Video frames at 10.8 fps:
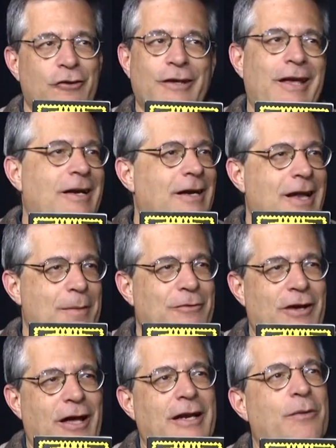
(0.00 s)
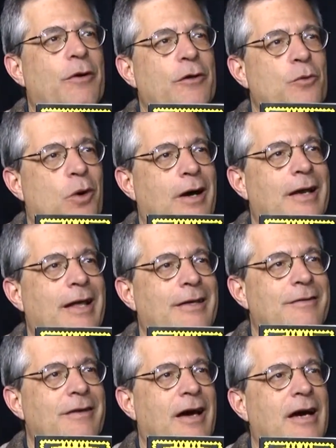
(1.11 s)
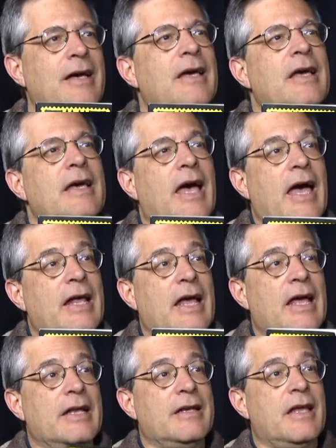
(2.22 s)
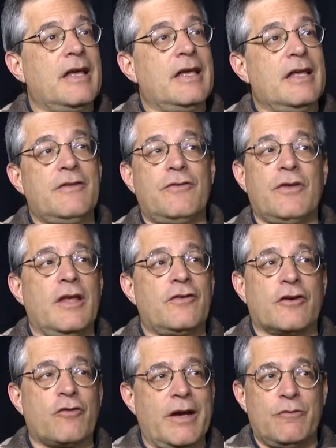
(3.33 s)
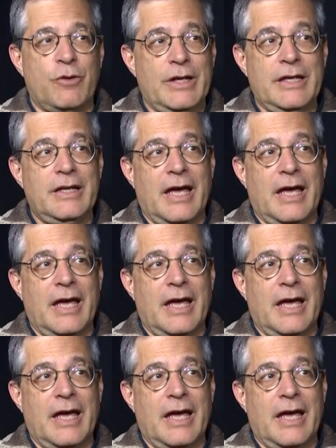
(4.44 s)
You can get it on Amazon anywhere you want, and it's a great read.